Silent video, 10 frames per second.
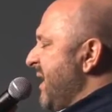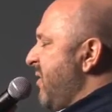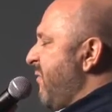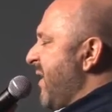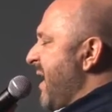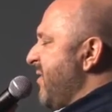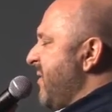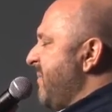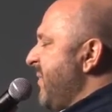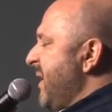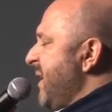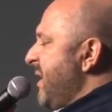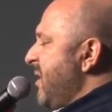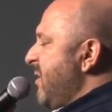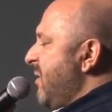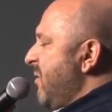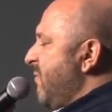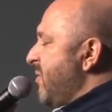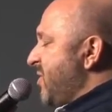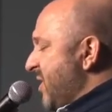Thank you, Father,
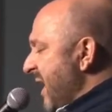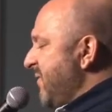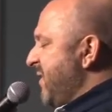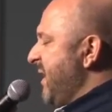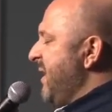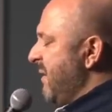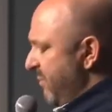for safety